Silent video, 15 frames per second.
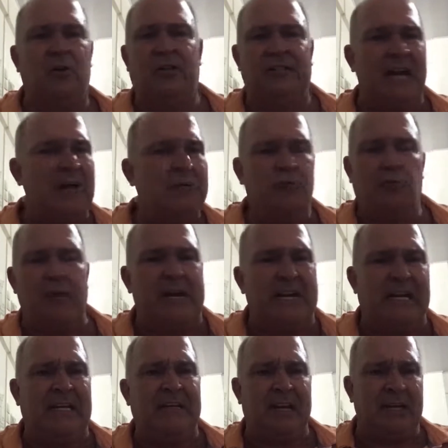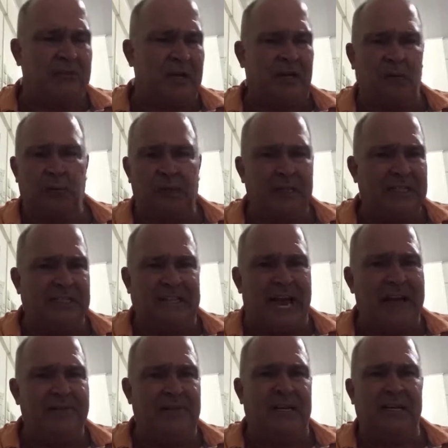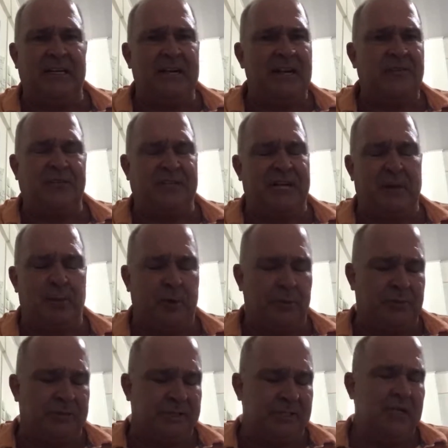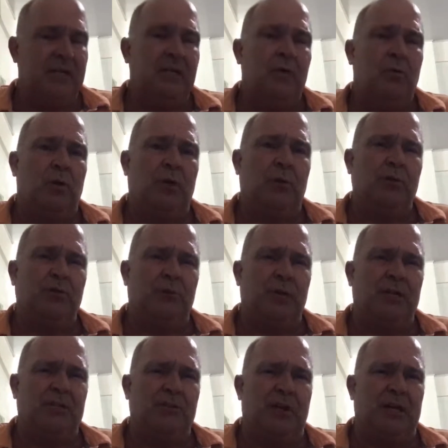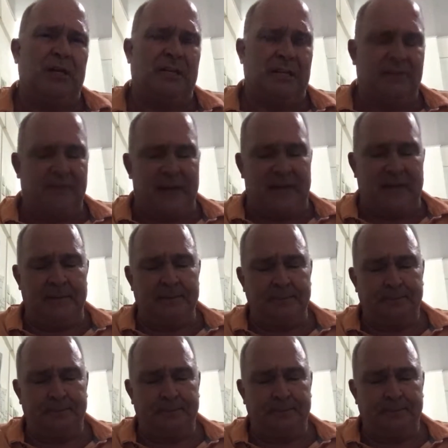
and I'd read it, and I try to really dive in and understand what it was really trying to convey.